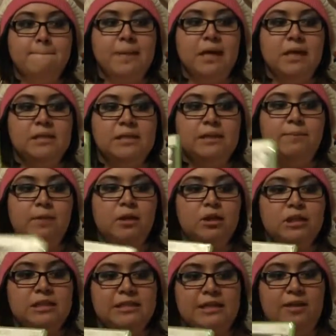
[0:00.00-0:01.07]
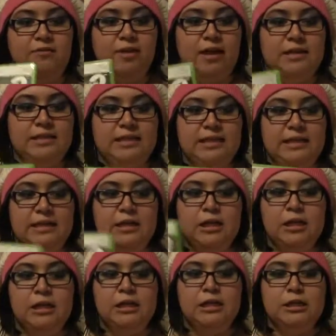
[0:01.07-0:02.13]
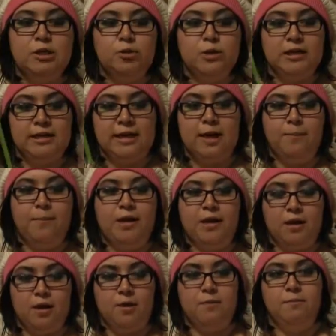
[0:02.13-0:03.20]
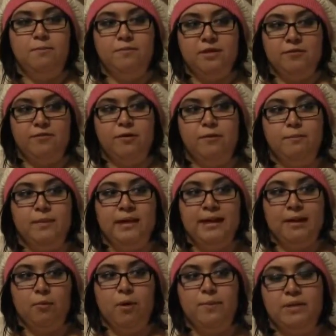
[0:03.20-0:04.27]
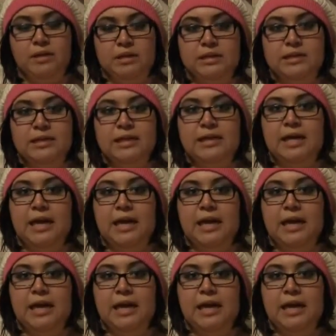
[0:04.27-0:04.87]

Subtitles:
But similar to Dead Rising, you can now pick up different melee weapons.